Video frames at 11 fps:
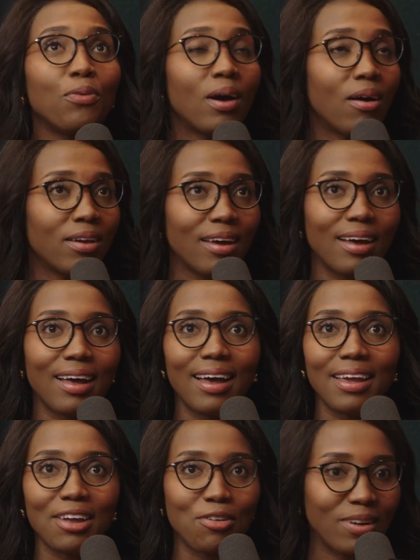are on a high
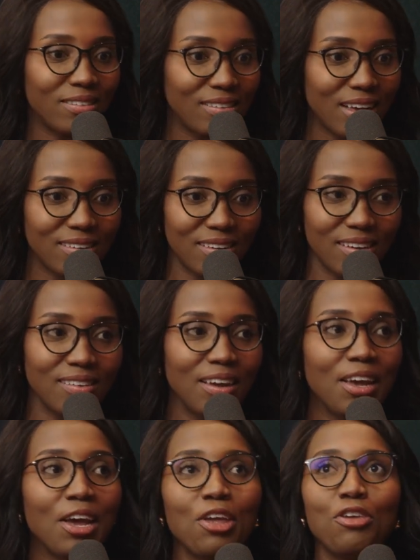and you're excited,
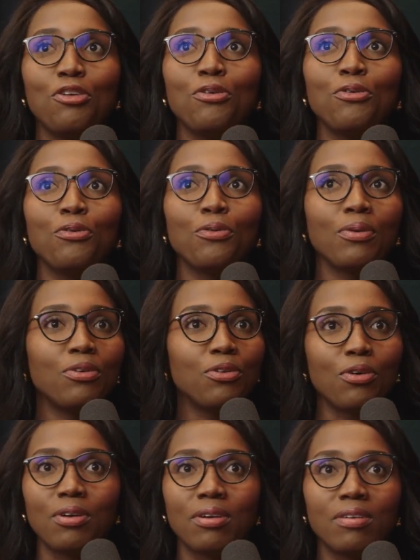you
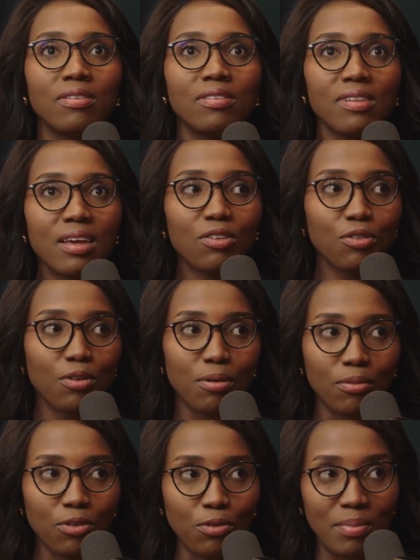don't see it,
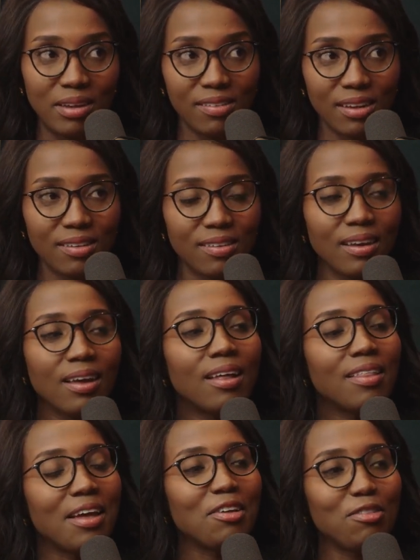you miss it,
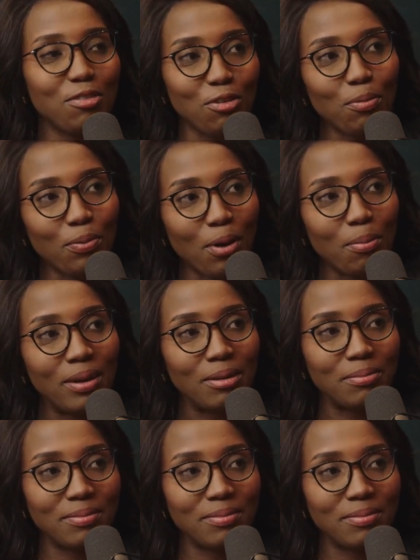then it's your problem.